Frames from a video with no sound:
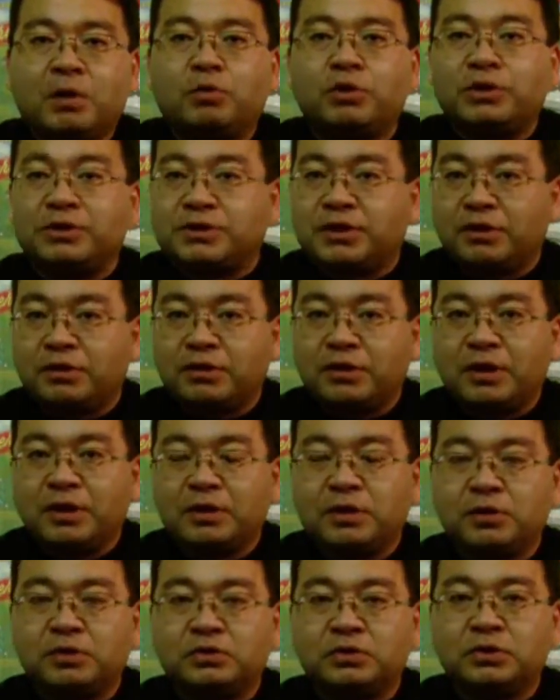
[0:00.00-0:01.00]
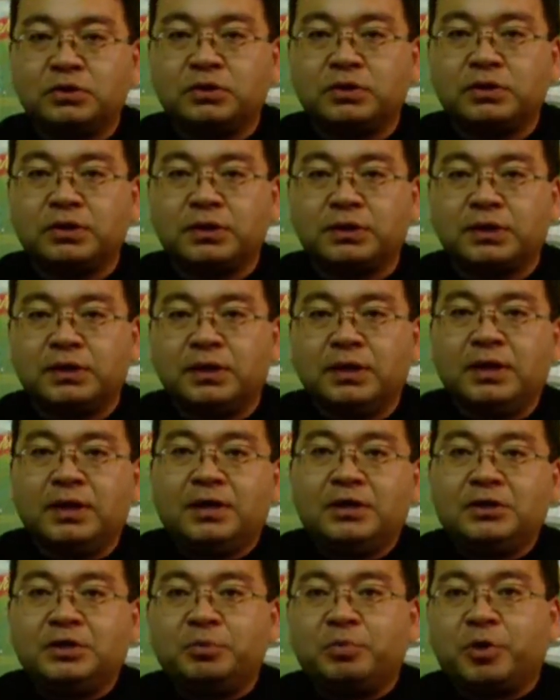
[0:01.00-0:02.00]
want to say thank you to the
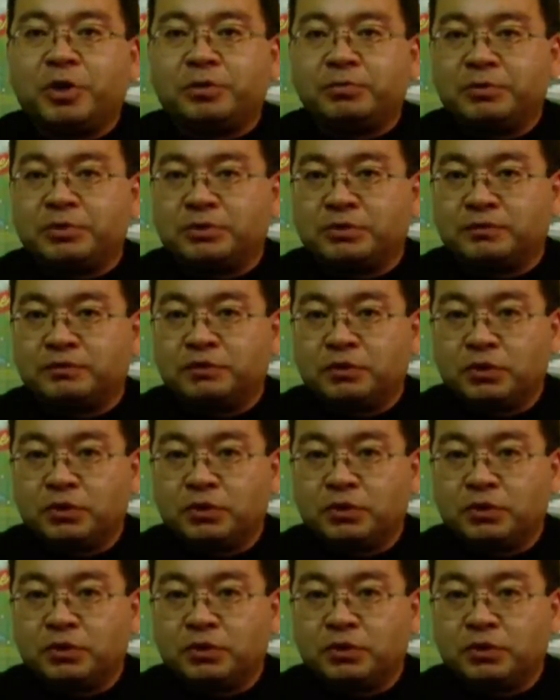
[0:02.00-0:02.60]
Department